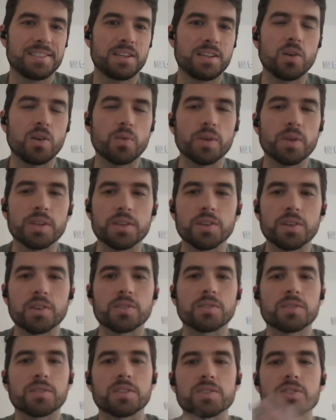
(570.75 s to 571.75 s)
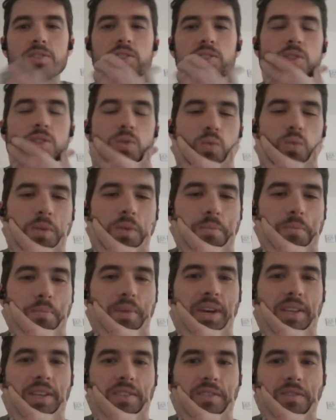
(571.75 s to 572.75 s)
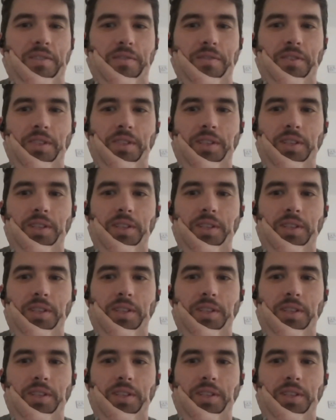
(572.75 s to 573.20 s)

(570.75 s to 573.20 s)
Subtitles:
Oh, wait, no. This is just one massive.